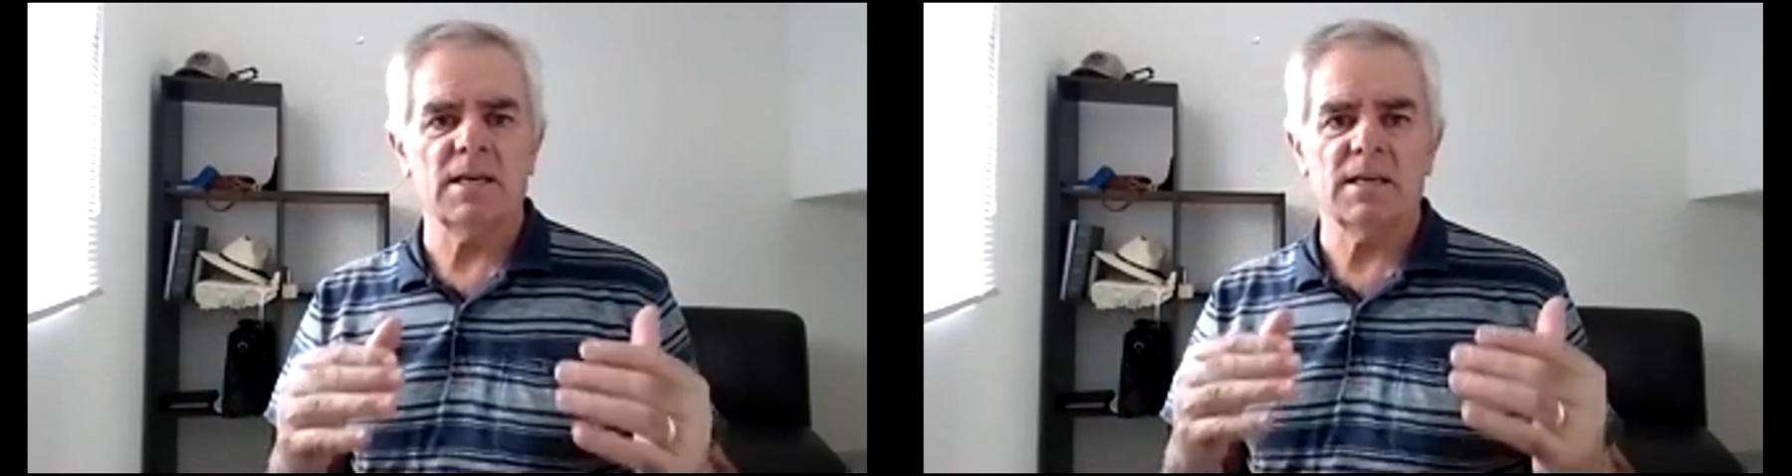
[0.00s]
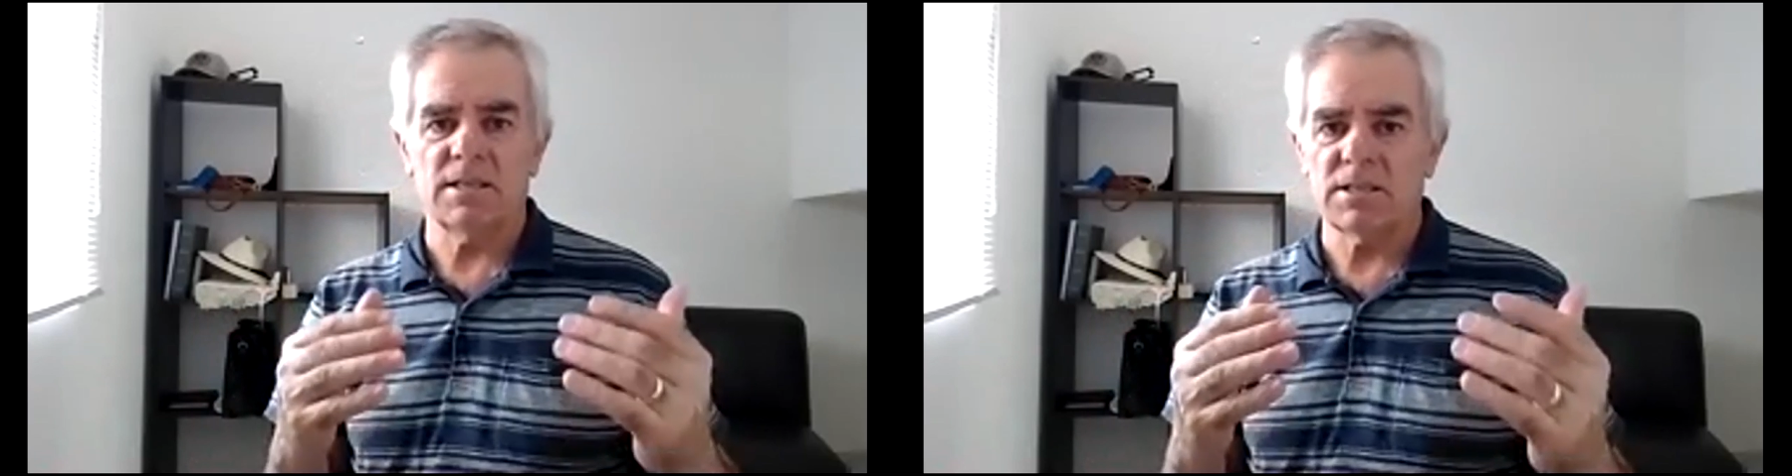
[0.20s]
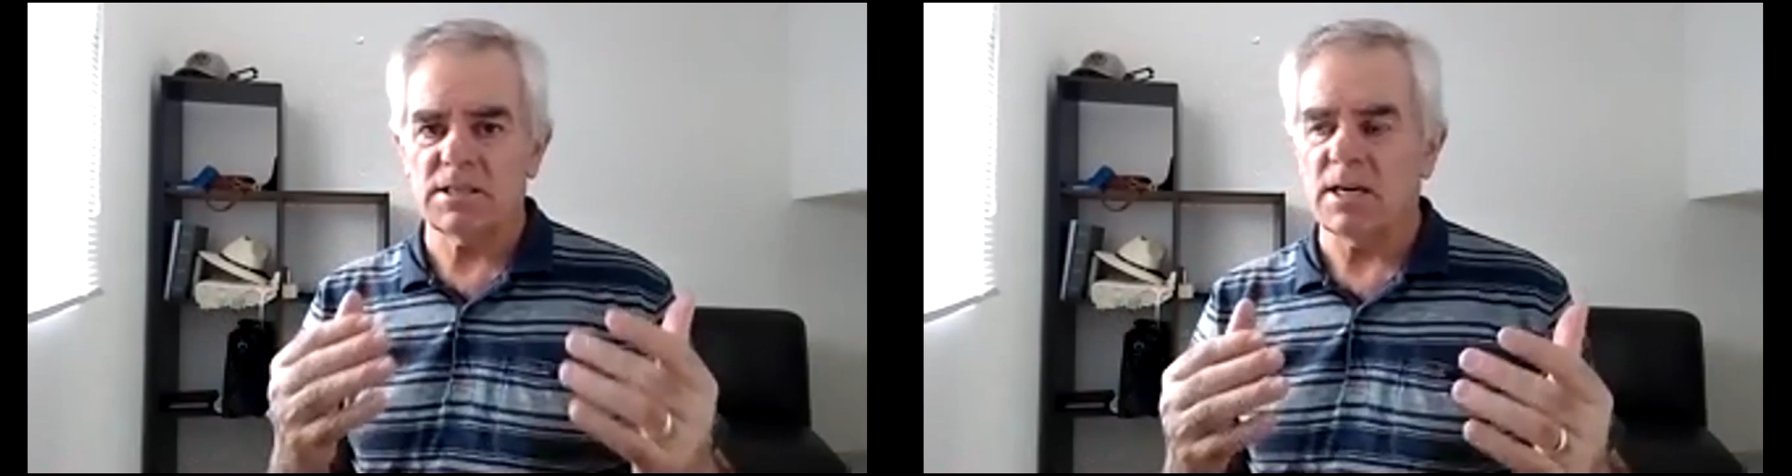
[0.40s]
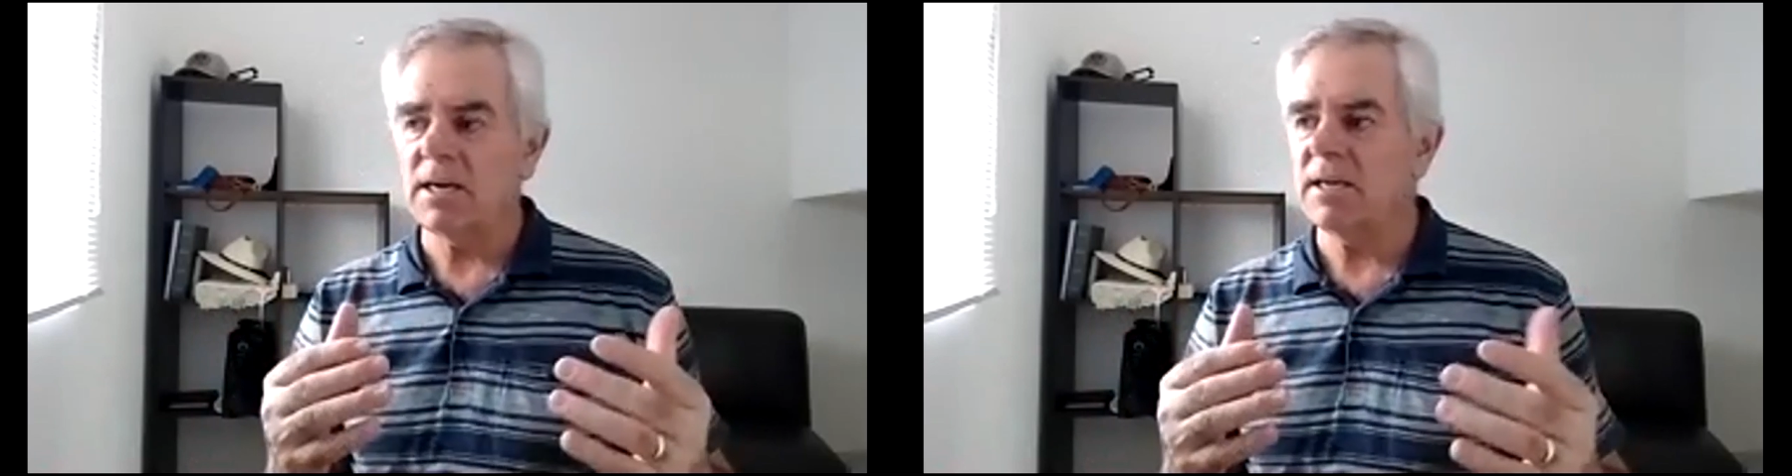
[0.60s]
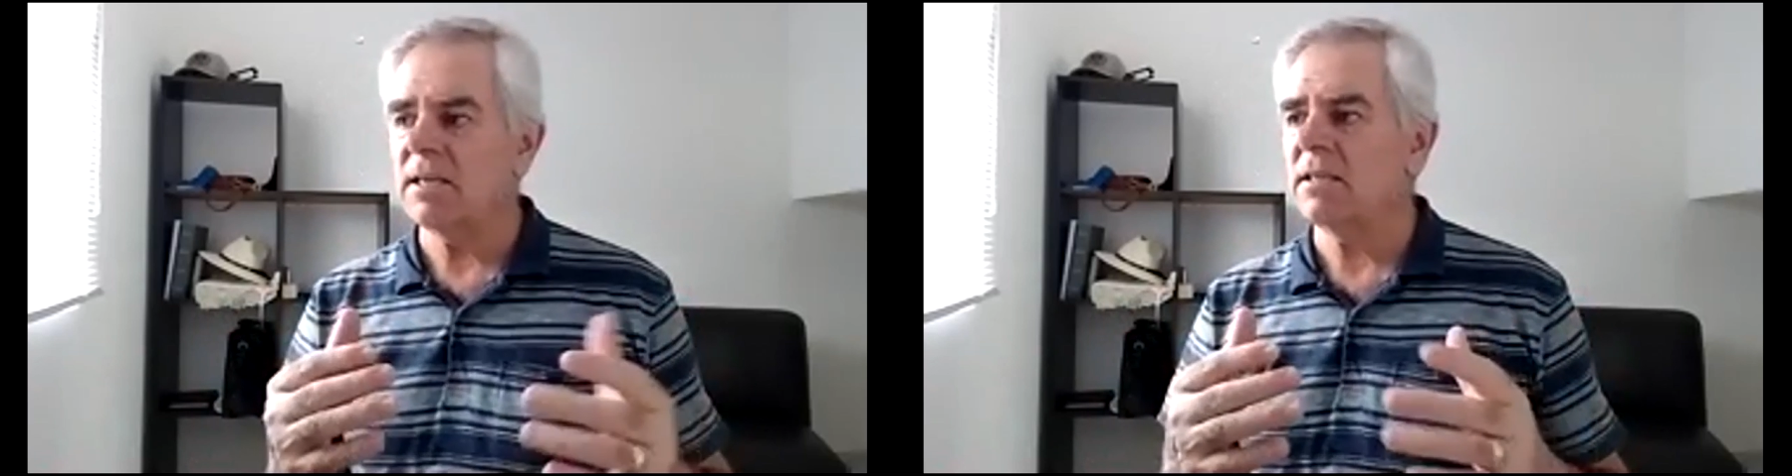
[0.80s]
get
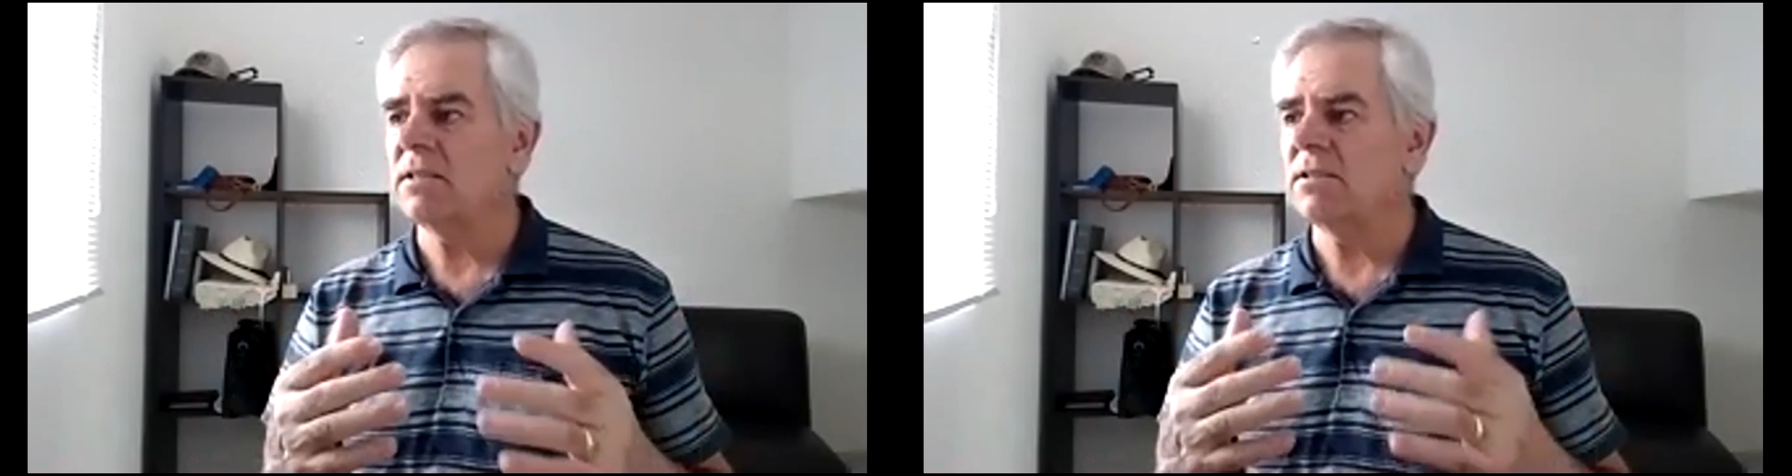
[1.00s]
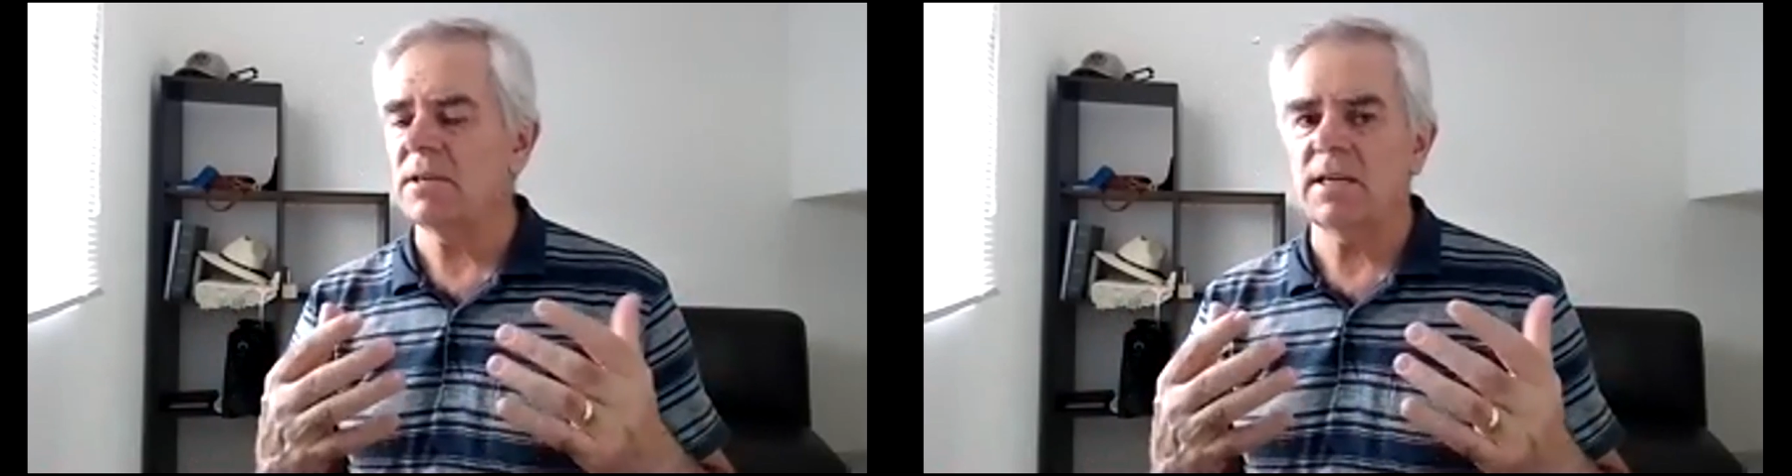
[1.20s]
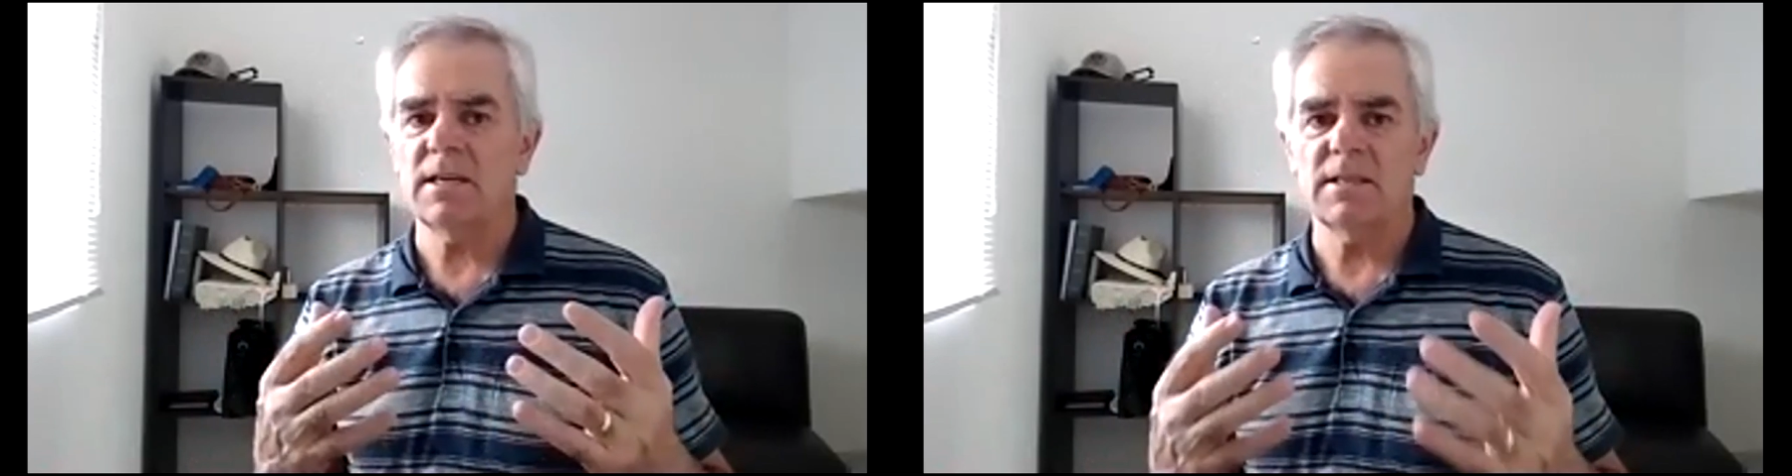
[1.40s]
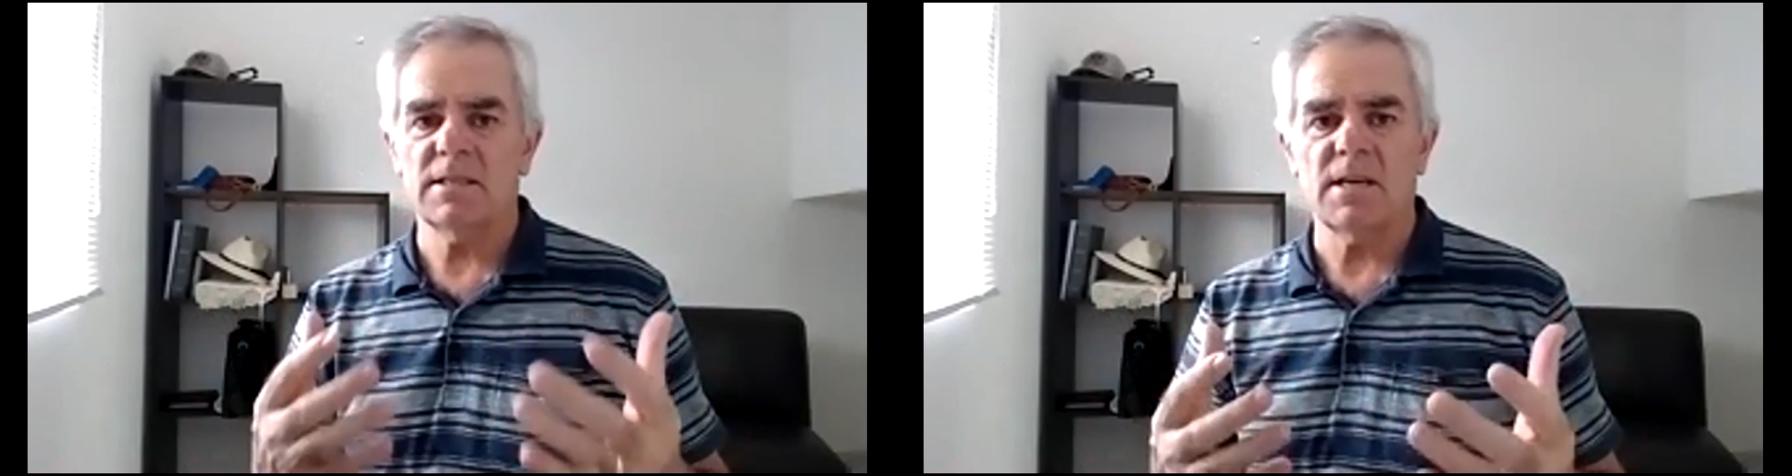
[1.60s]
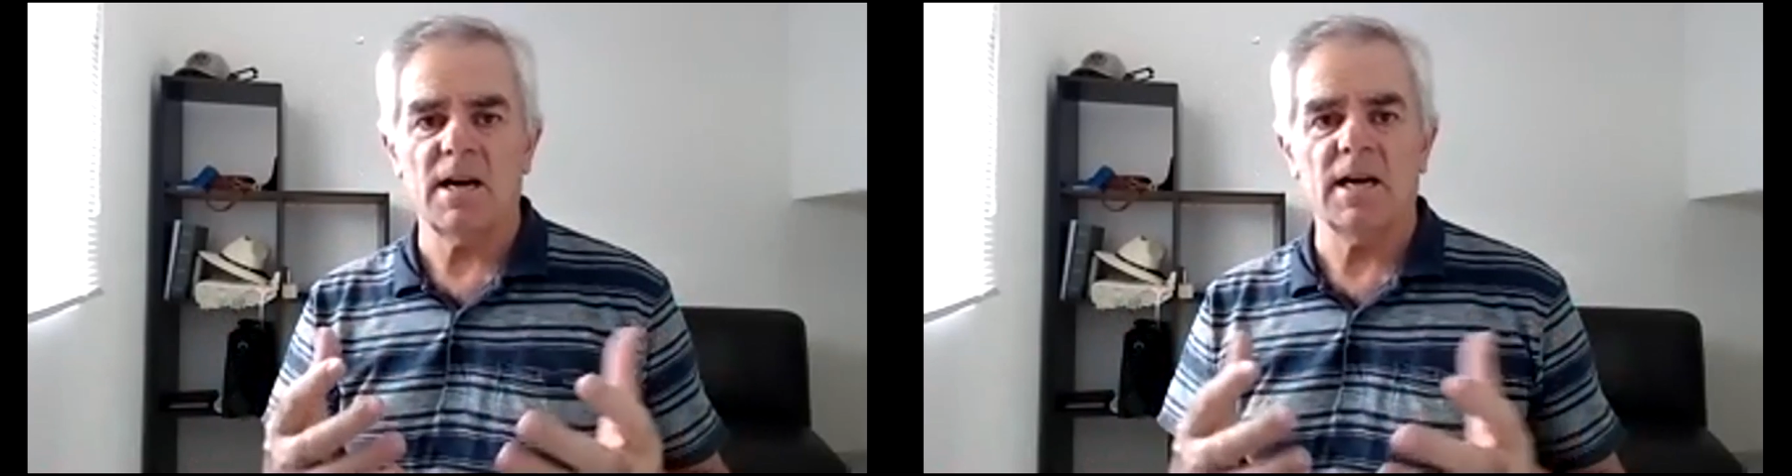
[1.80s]
started, you get
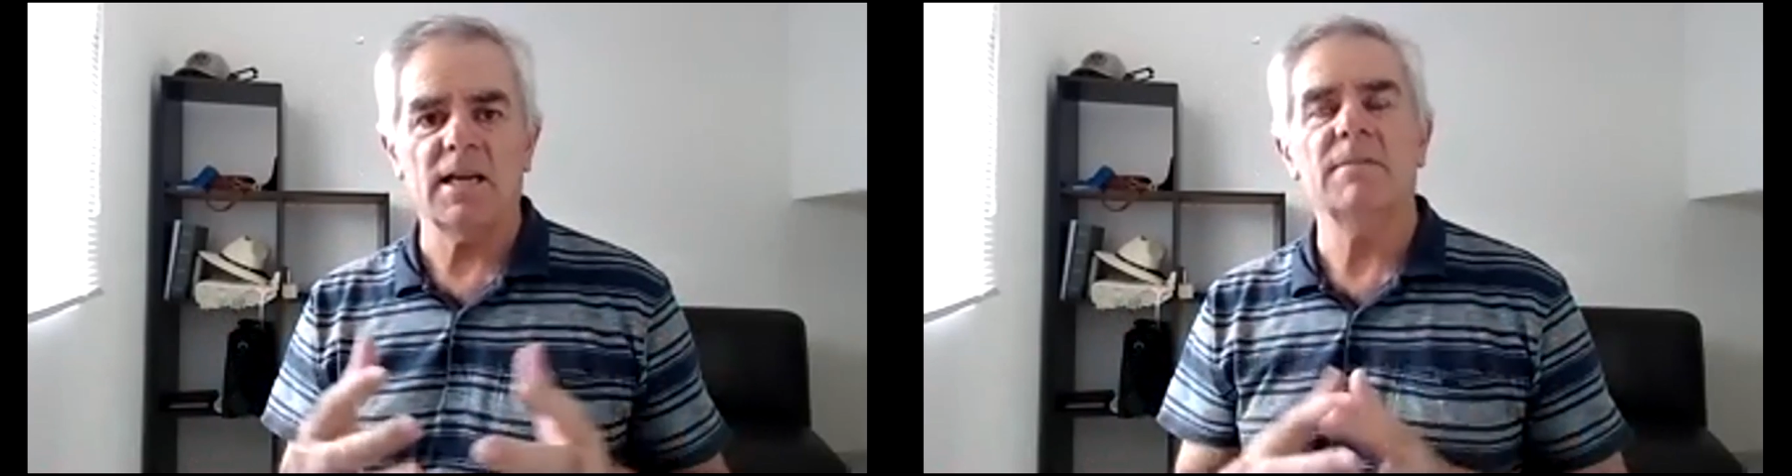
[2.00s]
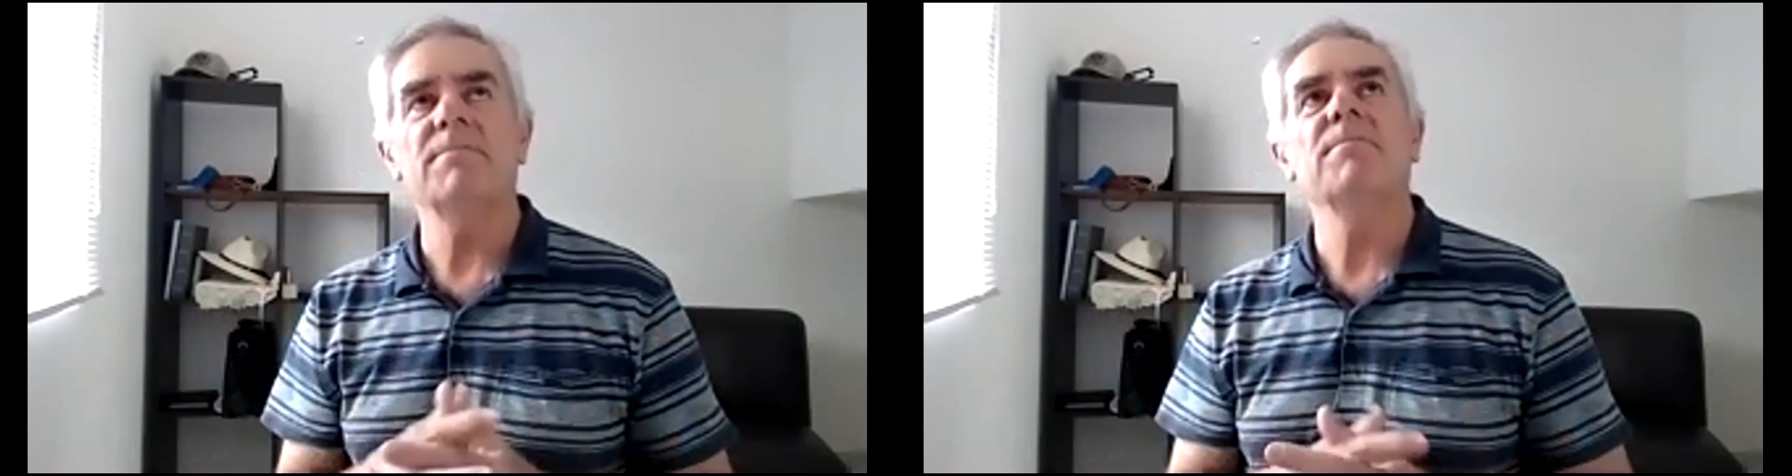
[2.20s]
inside,